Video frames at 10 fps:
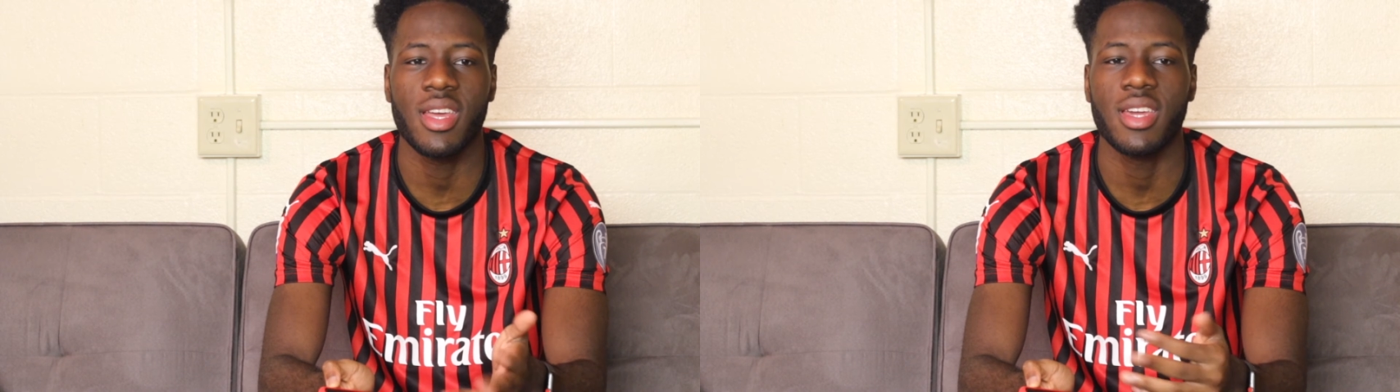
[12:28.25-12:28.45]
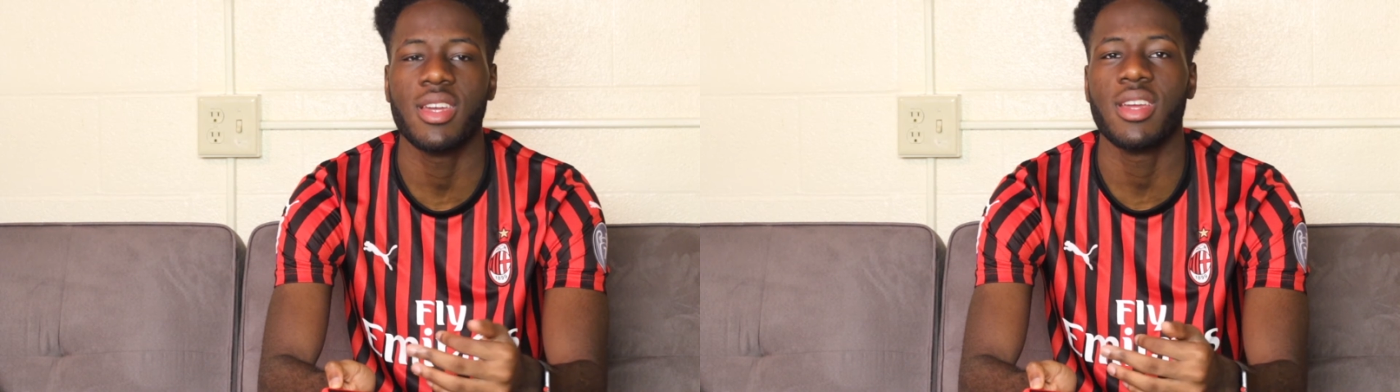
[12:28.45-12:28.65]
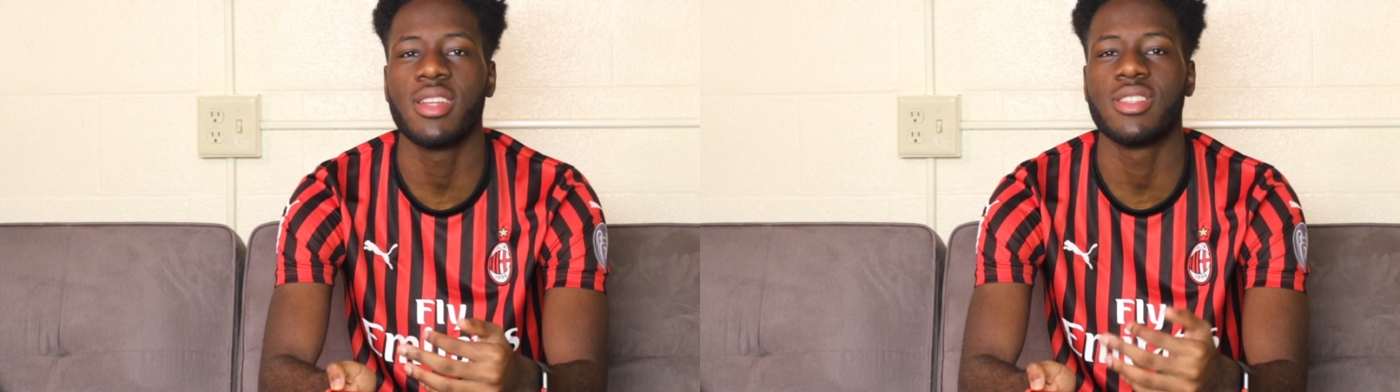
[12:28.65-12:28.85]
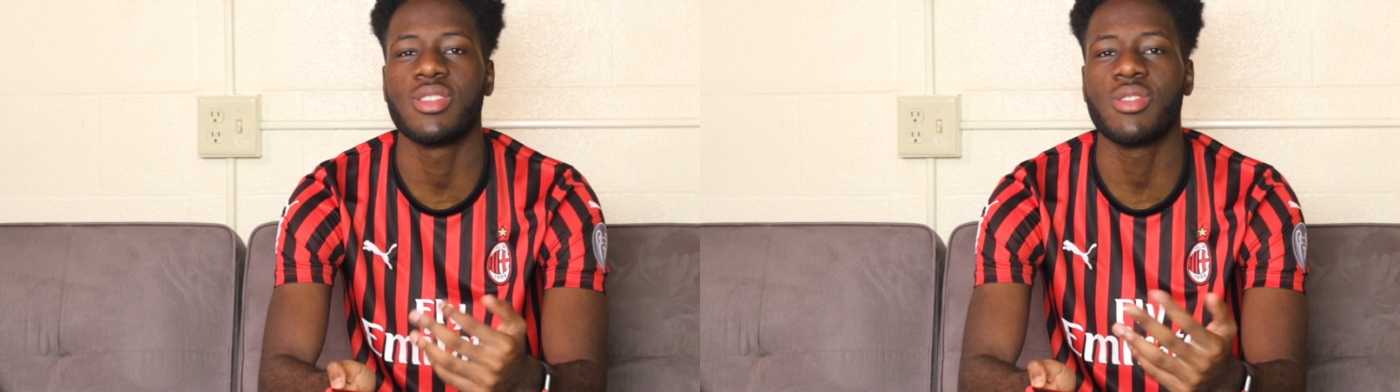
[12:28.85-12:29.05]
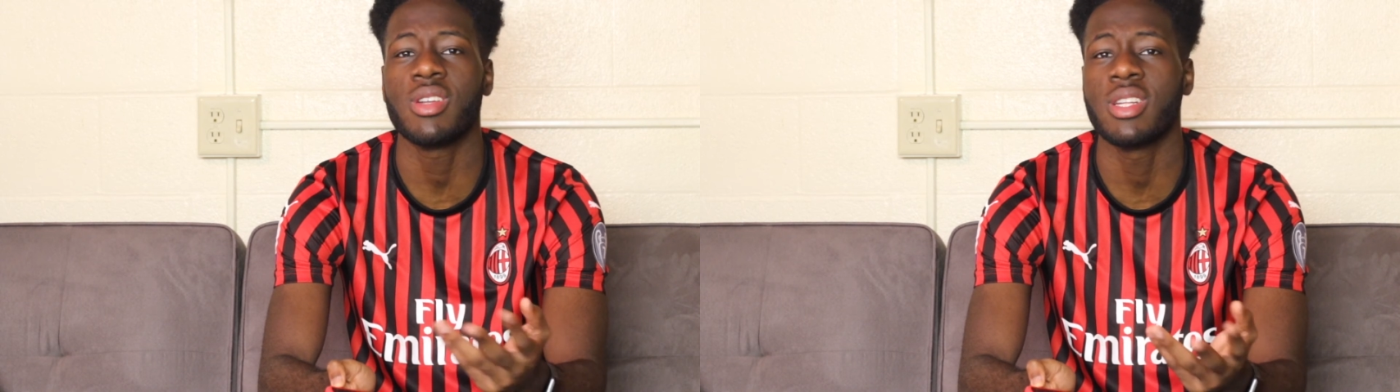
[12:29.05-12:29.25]
like, it's
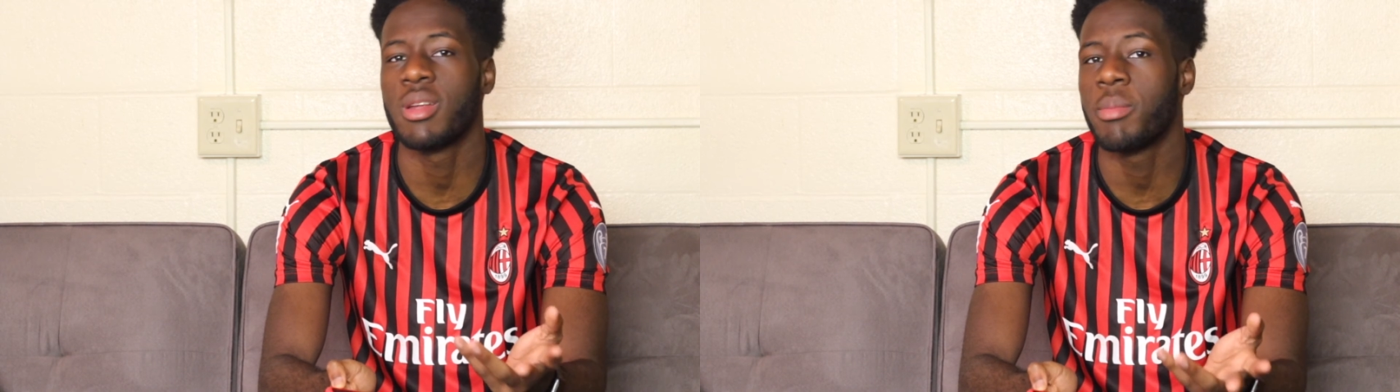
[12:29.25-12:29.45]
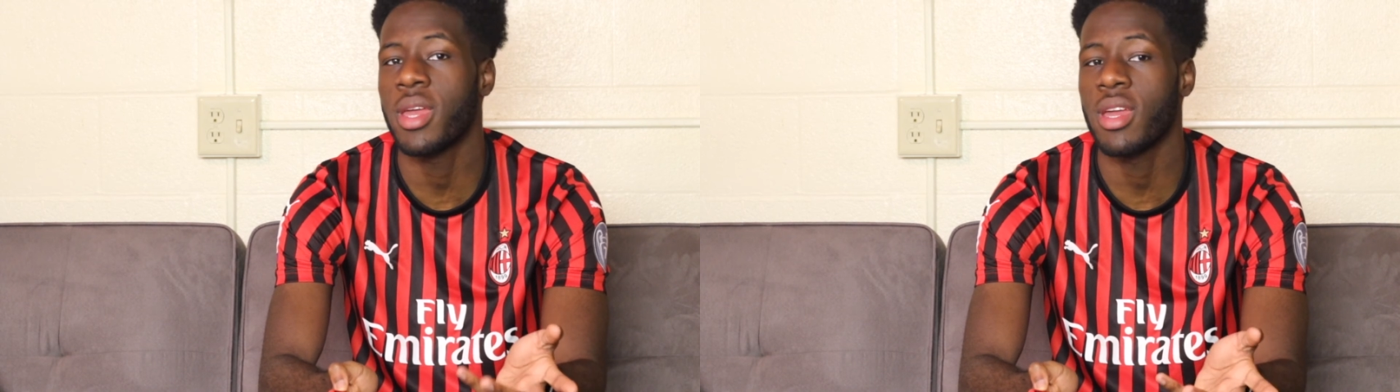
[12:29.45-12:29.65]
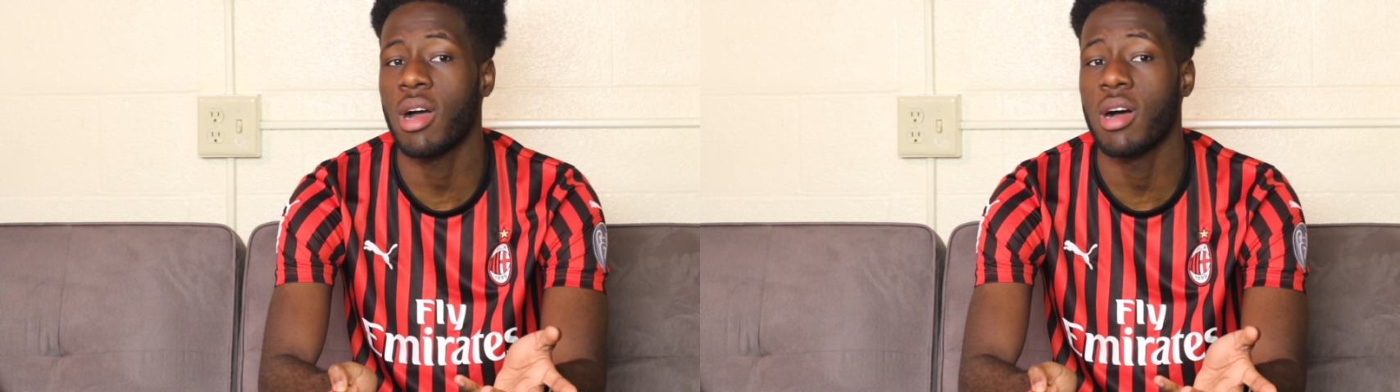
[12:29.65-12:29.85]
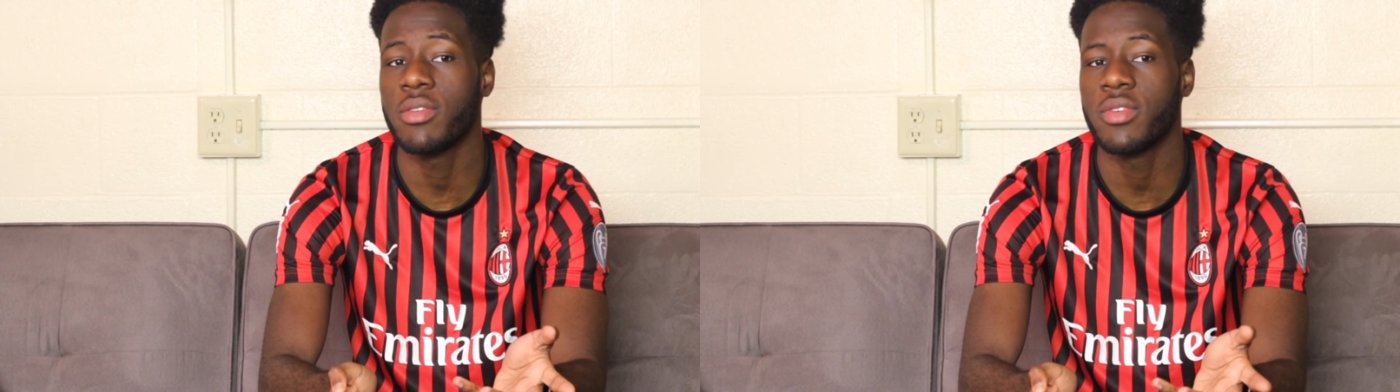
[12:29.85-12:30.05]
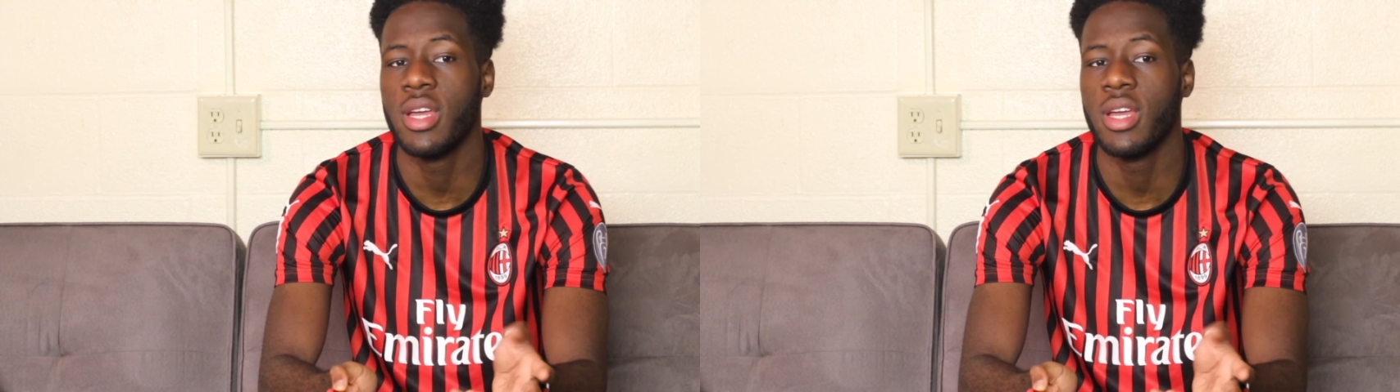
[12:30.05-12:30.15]
starting to pay off.